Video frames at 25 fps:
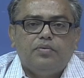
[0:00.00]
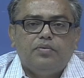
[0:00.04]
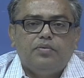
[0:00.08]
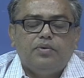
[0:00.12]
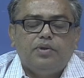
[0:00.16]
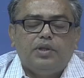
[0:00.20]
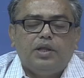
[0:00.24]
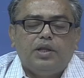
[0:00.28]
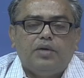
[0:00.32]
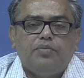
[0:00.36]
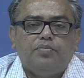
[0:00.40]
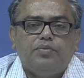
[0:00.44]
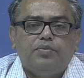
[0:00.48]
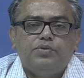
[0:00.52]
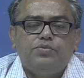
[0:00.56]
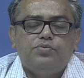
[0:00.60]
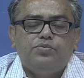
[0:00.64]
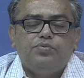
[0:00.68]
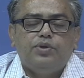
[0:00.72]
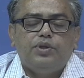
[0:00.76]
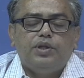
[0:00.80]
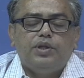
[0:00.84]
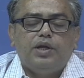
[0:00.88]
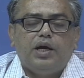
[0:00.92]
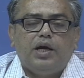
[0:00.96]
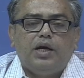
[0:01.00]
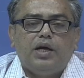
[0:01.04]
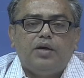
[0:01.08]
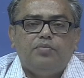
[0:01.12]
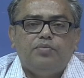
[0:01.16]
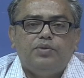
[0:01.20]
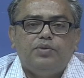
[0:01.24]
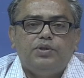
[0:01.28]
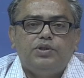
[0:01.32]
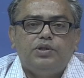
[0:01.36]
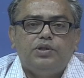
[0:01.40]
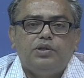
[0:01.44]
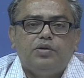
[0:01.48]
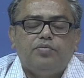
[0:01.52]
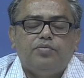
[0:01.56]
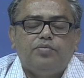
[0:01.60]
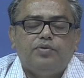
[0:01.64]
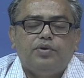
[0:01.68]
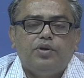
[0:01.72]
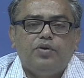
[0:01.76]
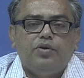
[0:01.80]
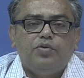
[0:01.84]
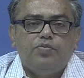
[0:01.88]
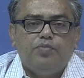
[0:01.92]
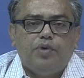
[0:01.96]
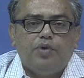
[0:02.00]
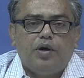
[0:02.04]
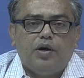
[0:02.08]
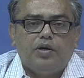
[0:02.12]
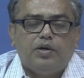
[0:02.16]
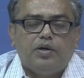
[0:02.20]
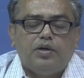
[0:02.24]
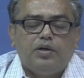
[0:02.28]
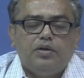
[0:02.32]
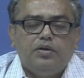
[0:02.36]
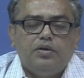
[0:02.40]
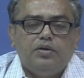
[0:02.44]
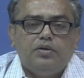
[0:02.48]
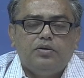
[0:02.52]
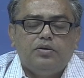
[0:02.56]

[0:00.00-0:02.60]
That means, with the admission of a new partner